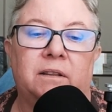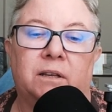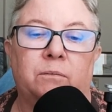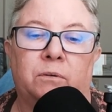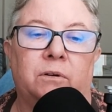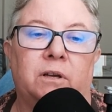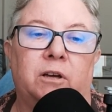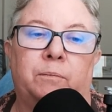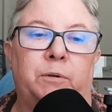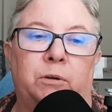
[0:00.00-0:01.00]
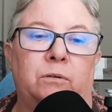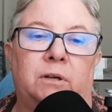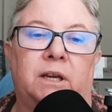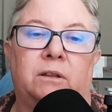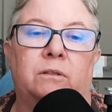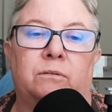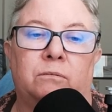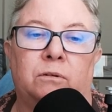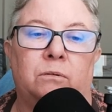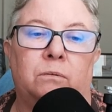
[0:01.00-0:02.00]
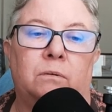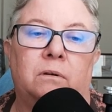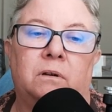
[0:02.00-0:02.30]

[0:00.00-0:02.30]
that will help you get through,